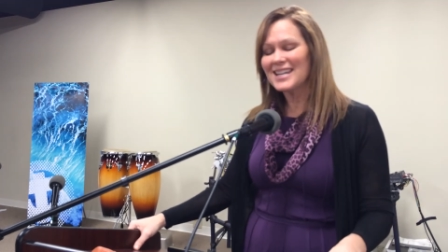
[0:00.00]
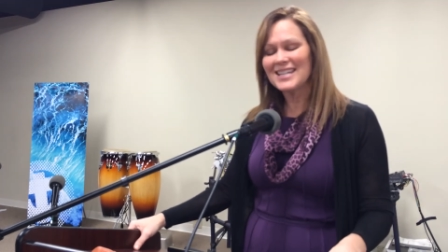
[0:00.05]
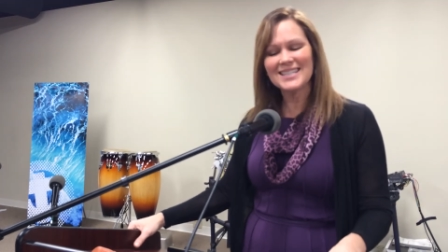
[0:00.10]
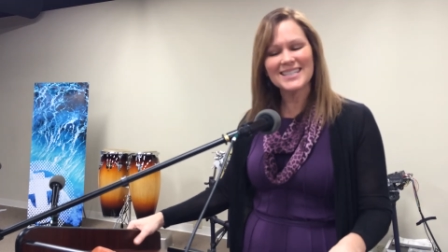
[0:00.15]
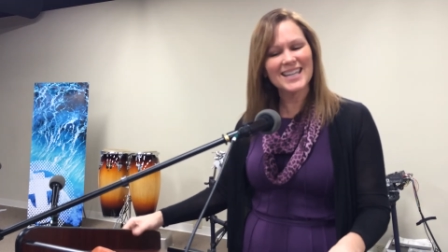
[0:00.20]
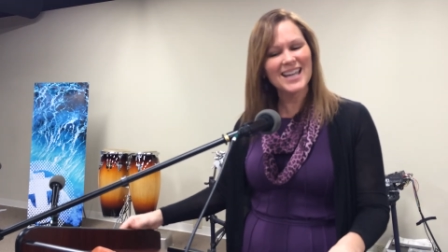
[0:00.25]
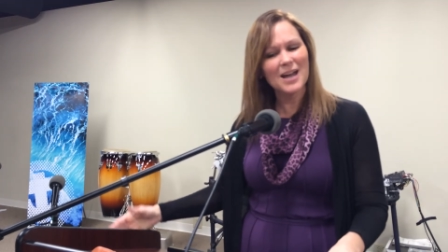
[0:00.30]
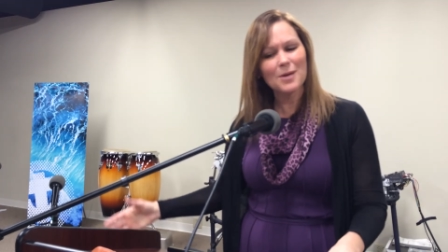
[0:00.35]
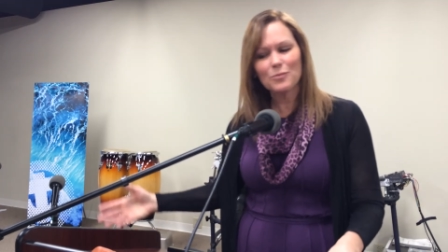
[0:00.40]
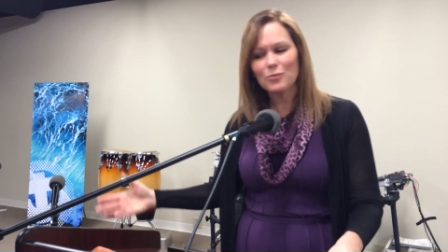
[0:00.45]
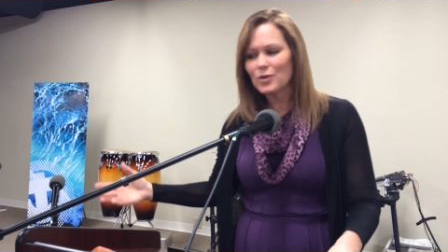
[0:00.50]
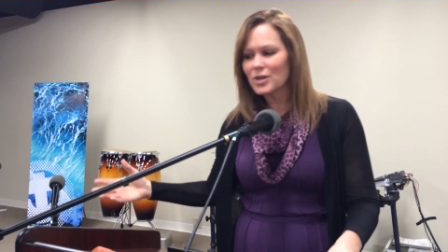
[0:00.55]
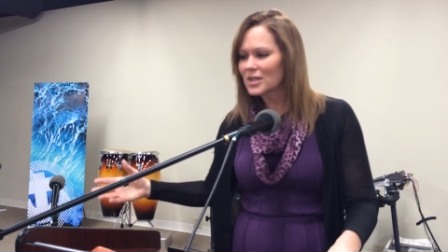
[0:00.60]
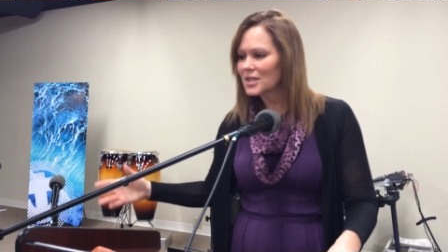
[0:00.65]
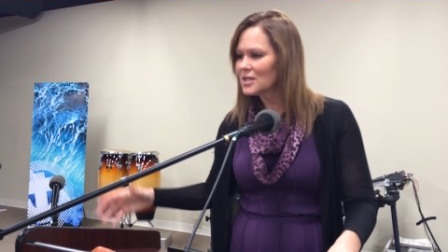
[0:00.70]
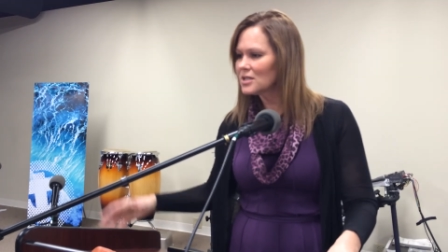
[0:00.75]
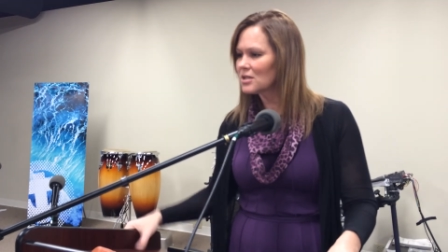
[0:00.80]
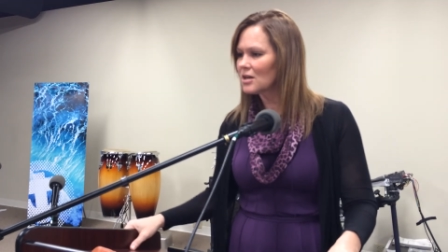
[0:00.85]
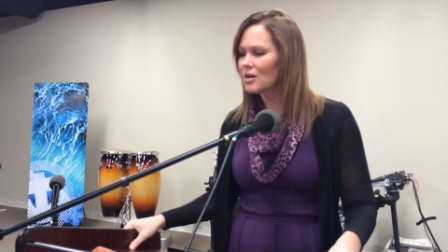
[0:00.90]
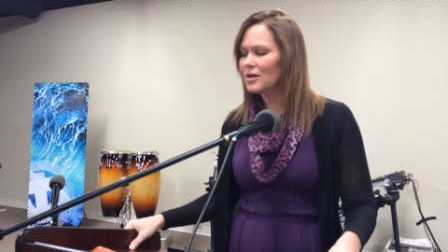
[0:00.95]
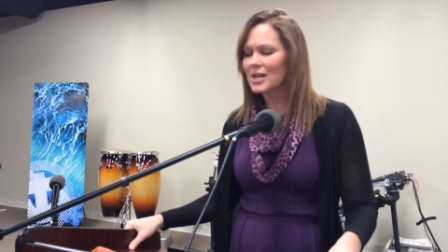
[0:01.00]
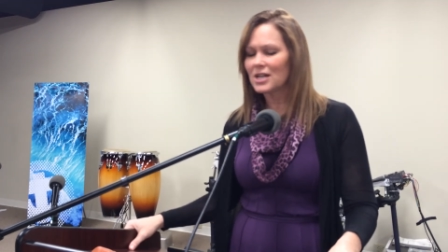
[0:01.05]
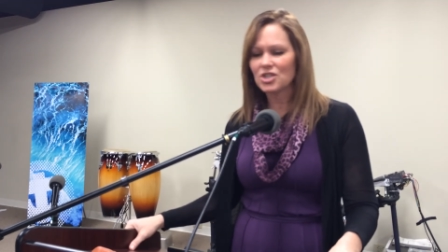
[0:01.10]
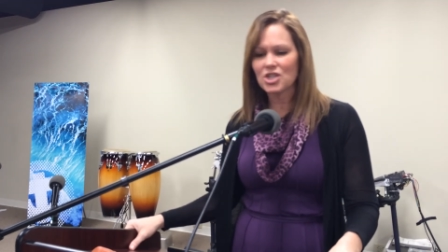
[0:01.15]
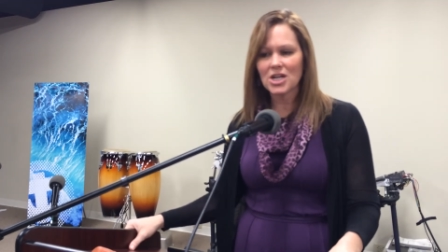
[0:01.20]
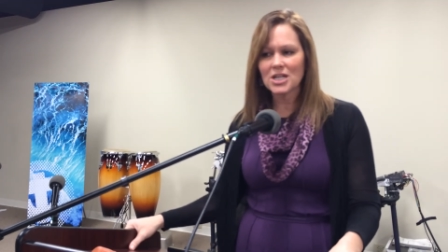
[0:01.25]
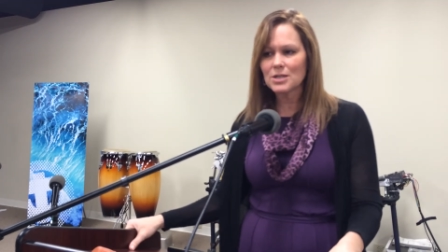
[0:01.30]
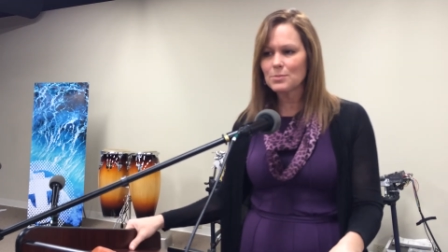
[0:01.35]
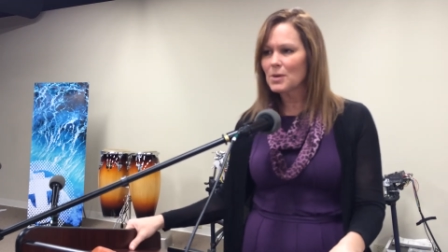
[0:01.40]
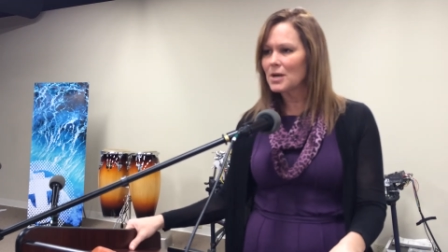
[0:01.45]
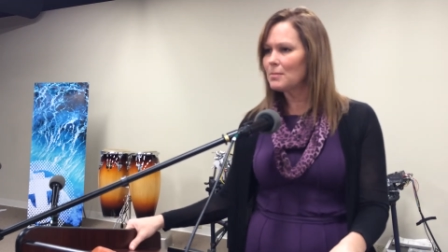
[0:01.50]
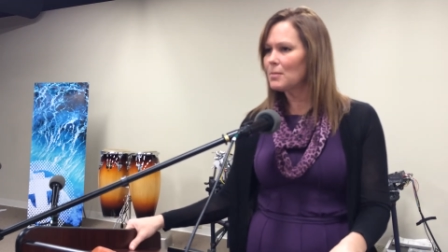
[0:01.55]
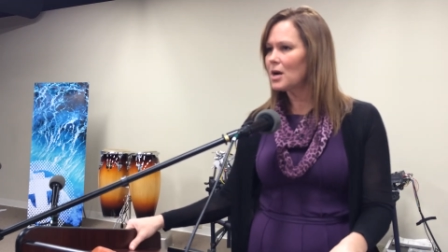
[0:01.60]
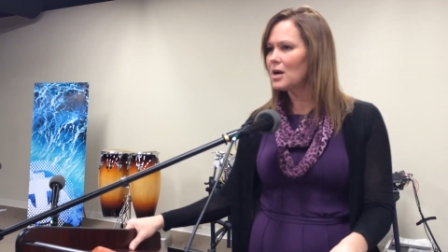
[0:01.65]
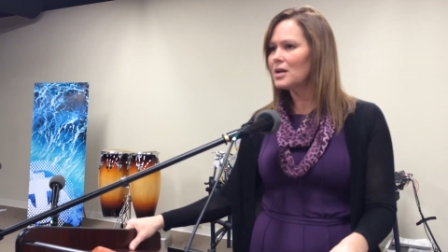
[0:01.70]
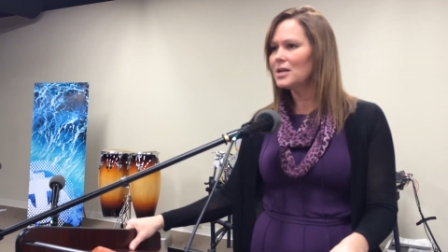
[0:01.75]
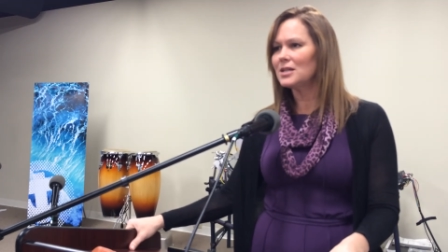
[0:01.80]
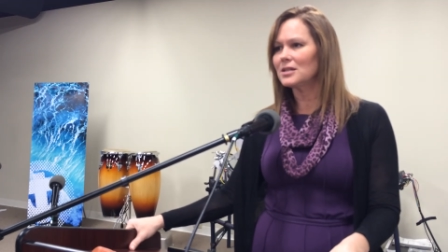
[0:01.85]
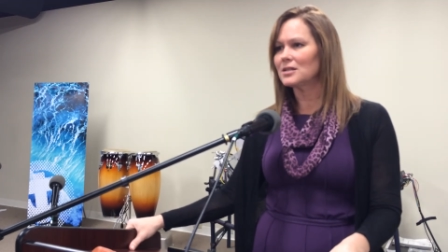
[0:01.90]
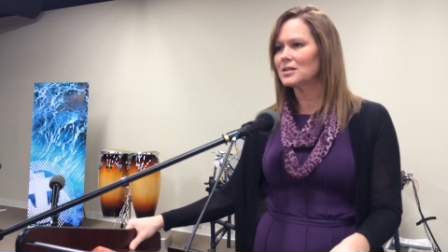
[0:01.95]
And he's like, I'm really sorry. I changed my
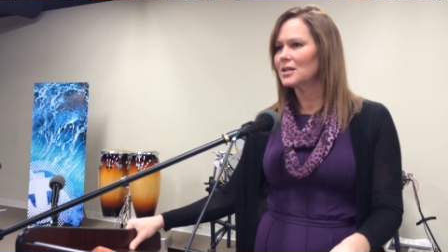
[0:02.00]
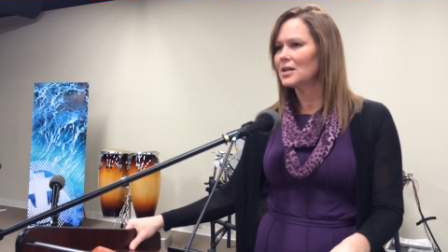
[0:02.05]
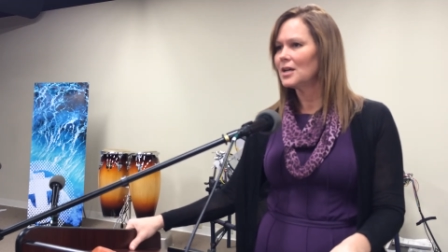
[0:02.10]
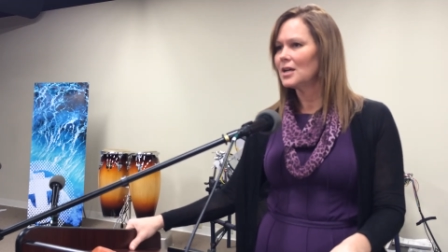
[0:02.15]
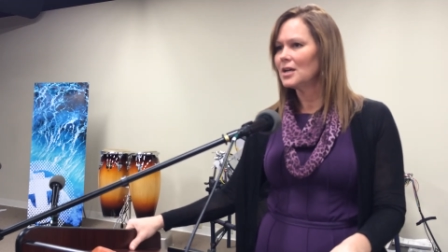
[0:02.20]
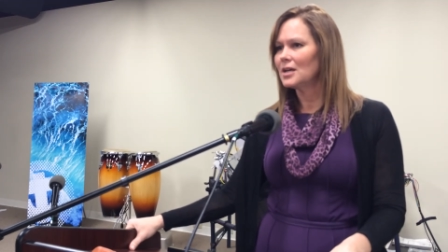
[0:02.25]
mind.